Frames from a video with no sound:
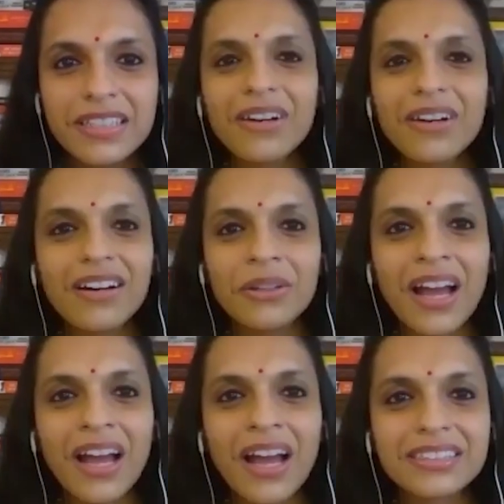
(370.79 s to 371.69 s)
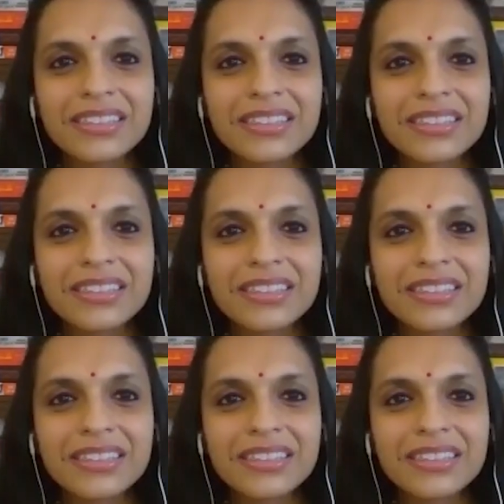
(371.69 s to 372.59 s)
you know, access to books on
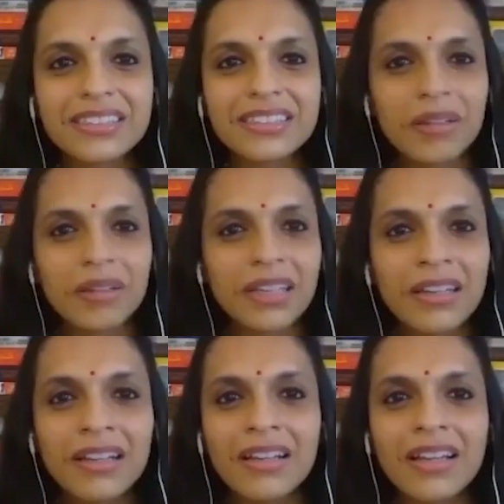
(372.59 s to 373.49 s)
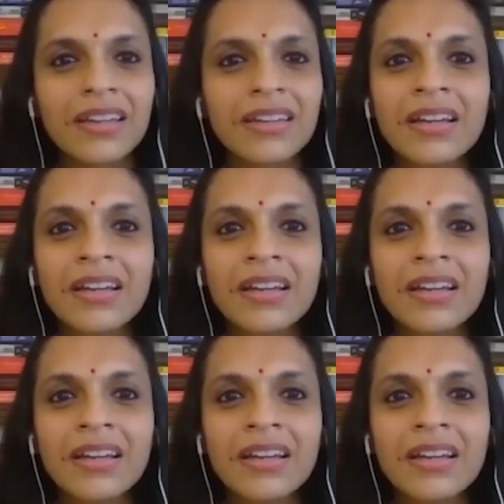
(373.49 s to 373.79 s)
uh, Kindle and